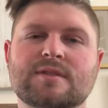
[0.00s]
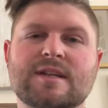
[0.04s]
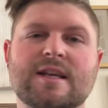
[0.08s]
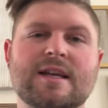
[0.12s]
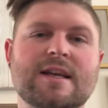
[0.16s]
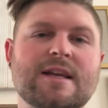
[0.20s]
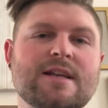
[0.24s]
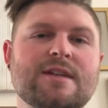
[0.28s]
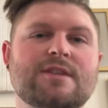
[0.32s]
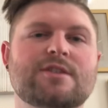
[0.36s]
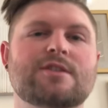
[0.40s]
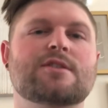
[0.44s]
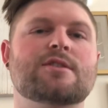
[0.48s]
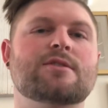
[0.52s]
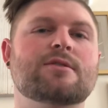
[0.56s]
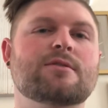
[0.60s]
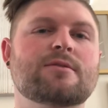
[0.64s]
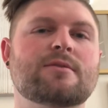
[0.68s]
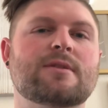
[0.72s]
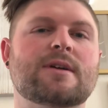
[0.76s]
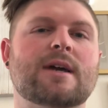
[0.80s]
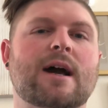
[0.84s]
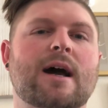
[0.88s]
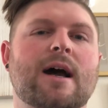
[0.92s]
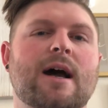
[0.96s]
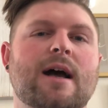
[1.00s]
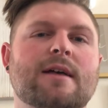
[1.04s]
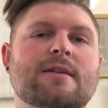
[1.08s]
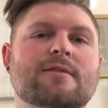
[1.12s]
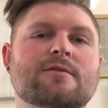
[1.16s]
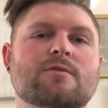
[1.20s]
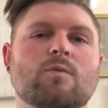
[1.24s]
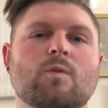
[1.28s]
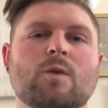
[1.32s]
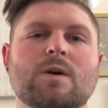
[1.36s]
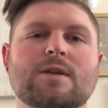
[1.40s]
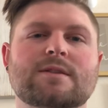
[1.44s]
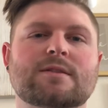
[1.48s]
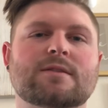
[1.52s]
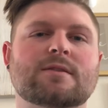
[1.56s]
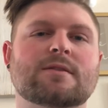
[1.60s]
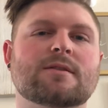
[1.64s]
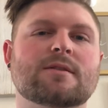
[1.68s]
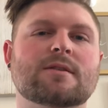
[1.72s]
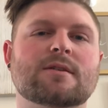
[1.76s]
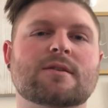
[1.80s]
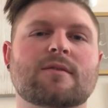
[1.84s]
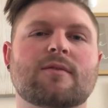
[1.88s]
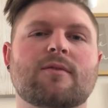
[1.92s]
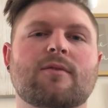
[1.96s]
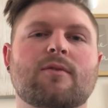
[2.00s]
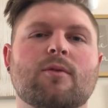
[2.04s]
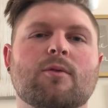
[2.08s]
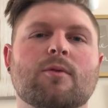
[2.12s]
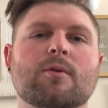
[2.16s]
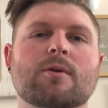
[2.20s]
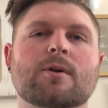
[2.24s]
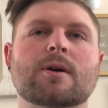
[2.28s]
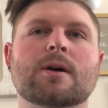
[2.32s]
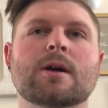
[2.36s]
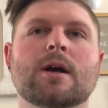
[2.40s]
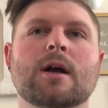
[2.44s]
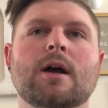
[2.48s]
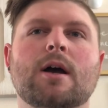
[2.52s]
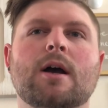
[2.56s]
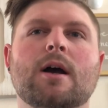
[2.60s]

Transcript: teach you guys what to look for,